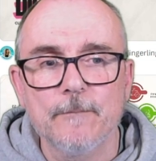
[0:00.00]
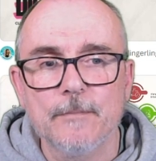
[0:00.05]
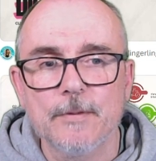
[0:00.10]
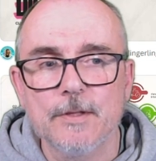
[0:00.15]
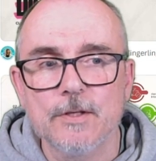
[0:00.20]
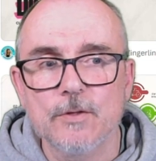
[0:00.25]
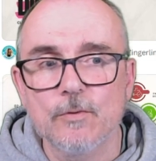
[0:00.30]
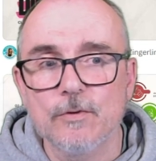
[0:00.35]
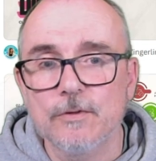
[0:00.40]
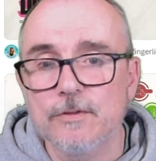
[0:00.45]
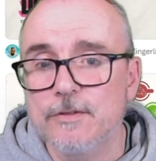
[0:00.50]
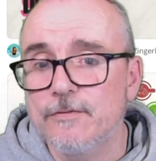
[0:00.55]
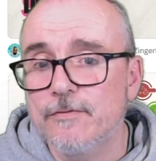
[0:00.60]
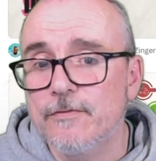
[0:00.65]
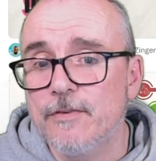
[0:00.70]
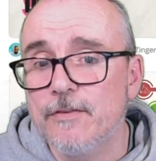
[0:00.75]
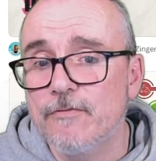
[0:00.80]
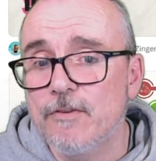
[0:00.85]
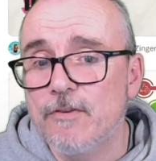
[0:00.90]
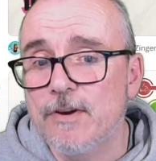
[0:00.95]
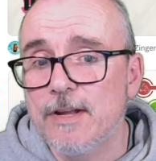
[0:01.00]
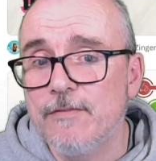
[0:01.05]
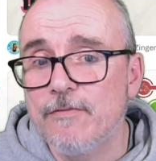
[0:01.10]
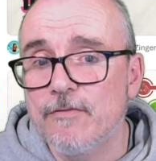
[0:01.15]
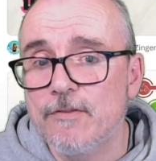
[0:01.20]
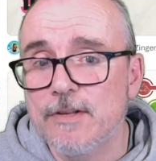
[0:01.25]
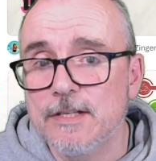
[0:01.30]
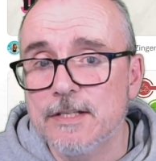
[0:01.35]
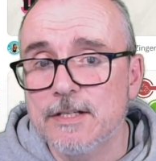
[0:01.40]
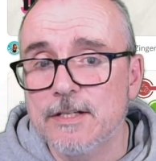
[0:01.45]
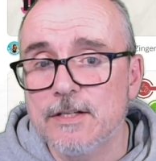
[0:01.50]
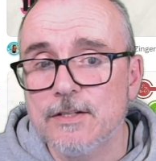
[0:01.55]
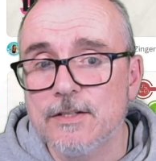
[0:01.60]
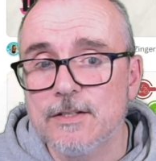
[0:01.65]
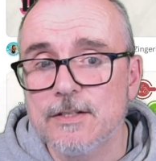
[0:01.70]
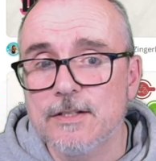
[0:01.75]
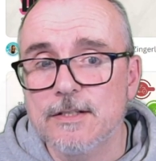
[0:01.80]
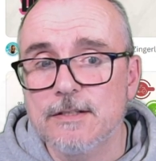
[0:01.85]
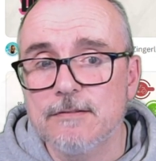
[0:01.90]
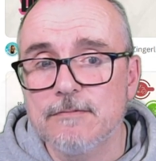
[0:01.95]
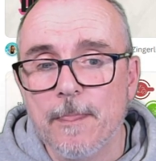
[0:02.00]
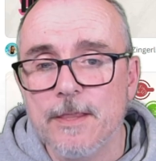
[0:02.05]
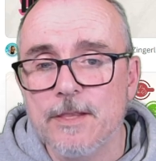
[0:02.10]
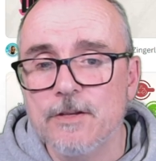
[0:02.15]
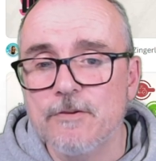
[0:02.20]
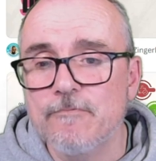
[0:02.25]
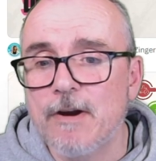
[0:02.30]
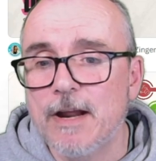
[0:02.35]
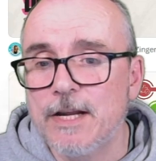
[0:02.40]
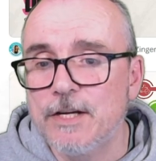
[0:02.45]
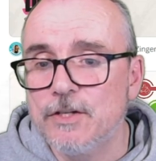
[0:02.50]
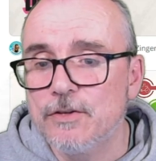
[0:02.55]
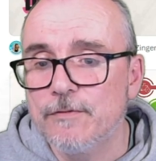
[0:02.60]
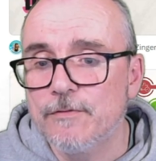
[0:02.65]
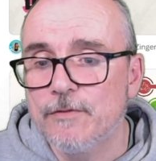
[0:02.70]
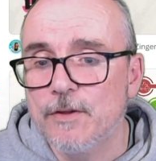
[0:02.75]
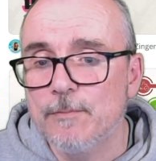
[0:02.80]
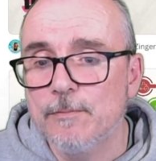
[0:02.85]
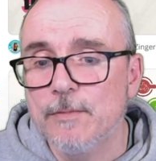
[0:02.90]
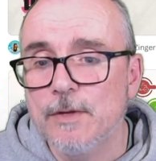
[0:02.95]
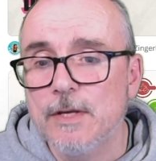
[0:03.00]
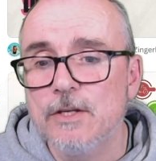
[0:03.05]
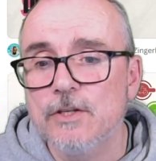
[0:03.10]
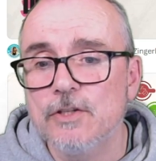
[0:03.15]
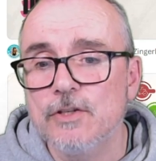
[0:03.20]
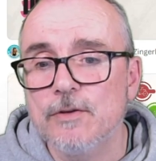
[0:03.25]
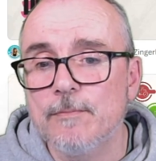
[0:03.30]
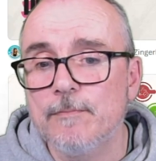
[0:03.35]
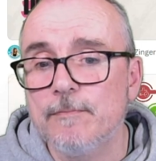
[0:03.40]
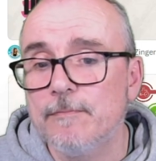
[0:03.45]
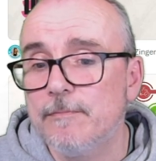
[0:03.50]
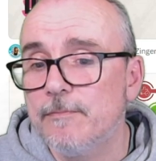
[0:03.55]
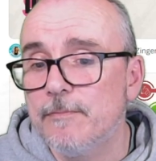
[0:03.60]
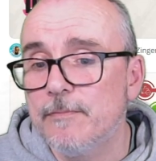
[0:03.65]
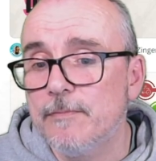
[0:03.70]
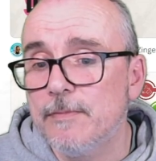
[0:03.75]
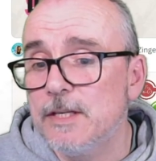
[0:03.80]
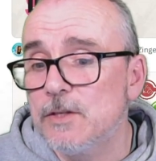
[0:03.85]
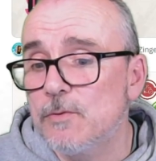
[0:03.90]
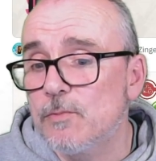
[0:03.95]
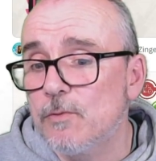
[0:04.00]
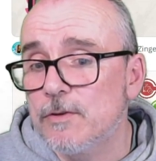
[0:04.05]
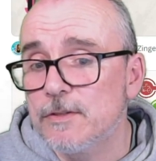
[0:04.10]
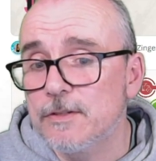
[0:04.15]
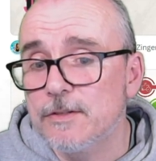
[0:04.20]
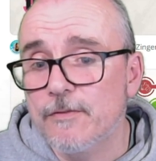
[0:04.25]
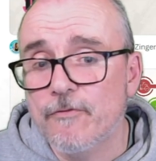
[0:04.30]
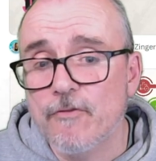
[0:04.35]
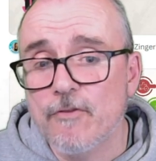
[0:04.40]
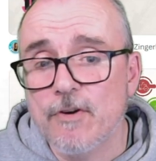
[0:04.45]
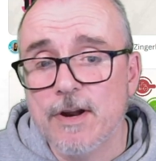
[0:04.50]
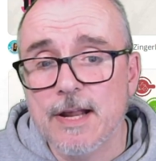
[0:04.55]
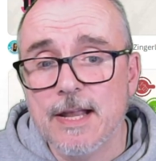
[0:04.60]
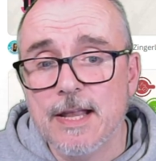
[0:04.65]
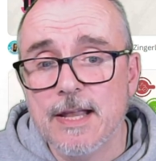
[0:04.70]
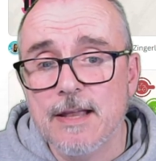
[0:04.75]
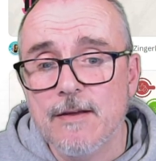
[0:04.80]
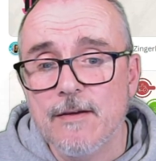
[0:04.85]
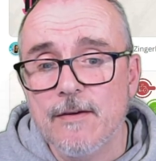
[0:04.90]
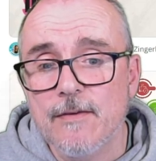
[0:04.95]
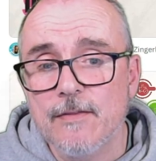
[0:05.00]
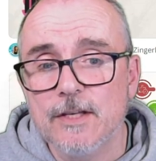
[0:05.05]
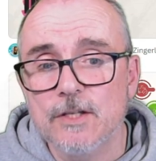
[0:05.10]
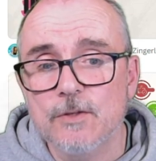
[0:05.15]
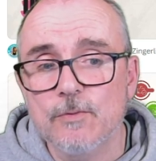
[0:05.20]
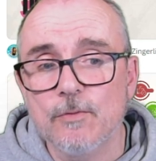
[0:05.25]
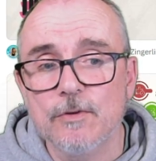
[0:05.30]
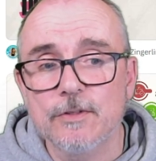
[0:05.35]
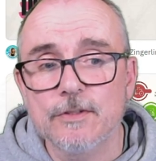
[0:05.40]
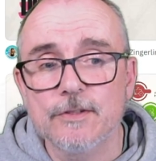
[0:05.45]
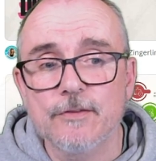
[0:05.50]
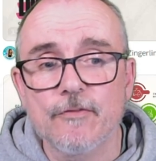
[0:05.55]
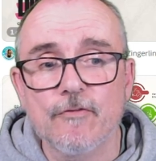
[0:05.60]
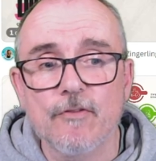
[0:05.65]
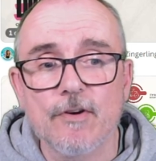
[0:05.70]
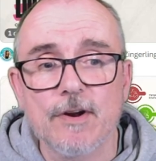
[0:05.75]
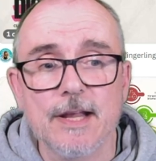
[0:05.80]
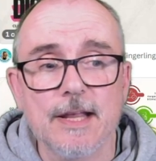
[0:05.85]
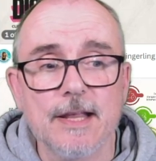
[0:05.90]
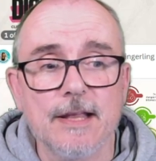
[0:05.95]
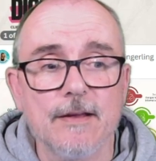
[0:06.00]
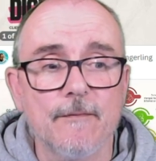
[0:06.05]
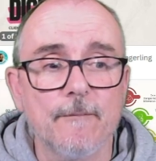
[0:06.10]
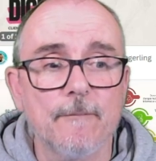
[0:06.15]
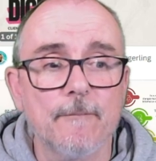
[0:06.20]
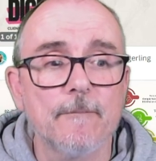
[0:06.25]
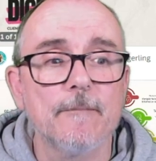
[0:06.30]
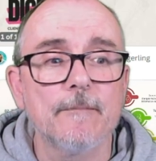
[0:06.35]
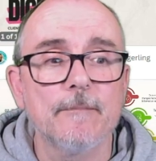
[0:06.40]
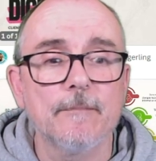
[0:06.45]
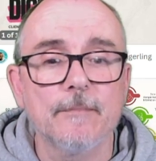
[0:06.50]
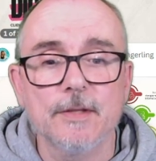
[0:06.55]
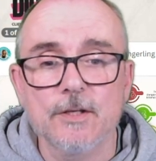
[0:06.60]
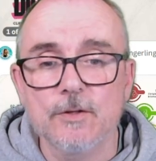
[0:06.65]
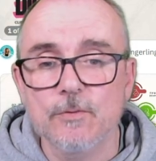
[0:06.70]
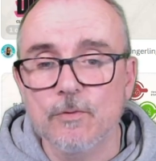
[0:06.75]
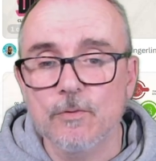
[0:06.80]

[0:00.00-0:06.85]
This one's for free, for instance. There's a range of them. This one's free, this one's free, this